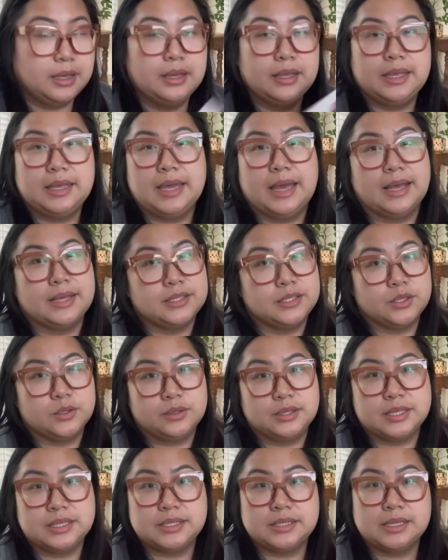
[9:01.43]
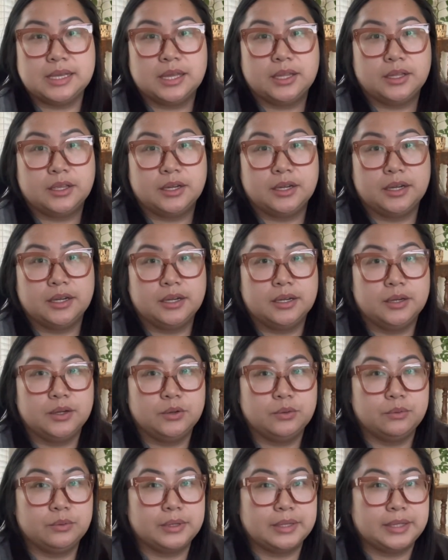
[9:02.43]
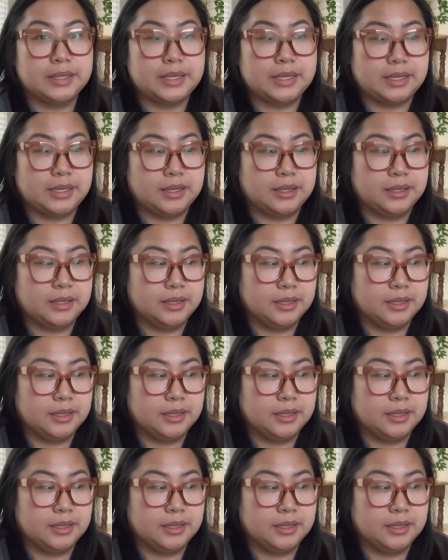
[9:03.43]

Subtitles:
yeah, so the seller really,